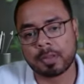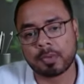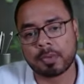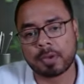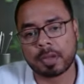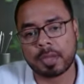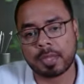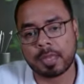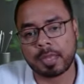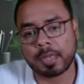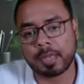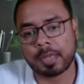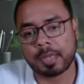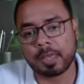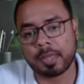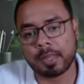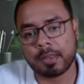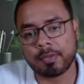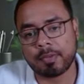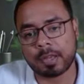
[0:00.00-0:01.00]
You can take
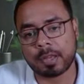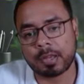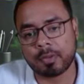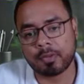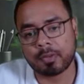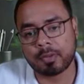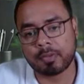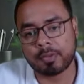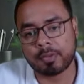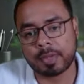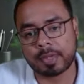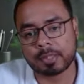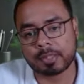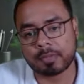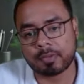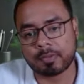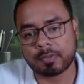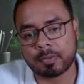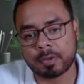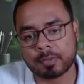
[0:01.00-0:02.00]
any value of
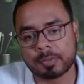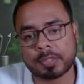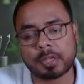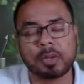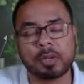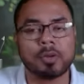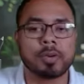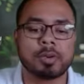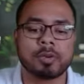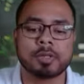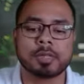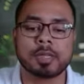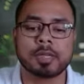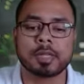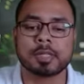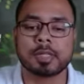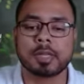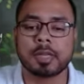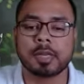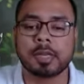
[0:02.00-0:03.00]
x from 0 to
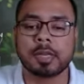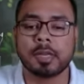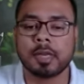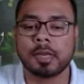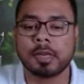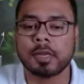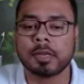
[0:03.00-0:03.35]
60.